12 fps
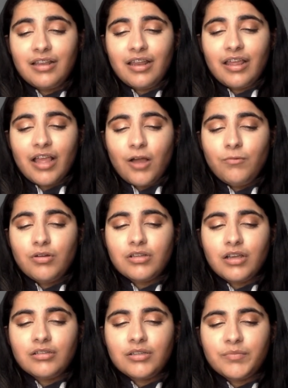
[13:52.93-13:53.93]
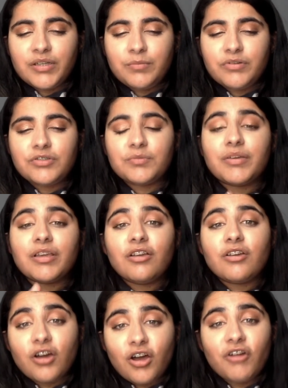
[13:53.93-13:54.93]
Like, I want other people to be
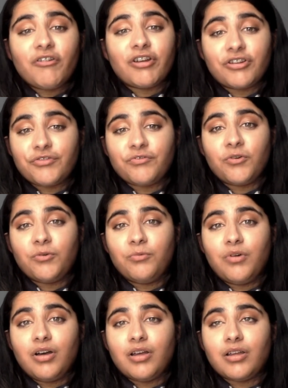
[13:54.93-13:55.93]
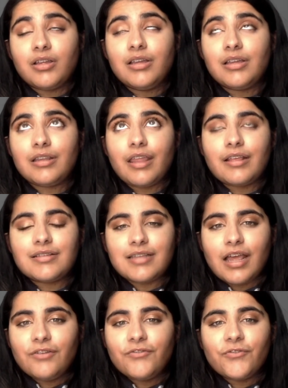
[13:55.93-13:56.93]
encouraged for what they
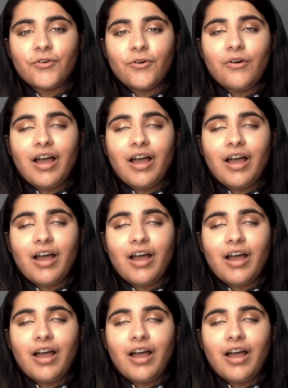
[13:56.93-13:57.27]
stand for.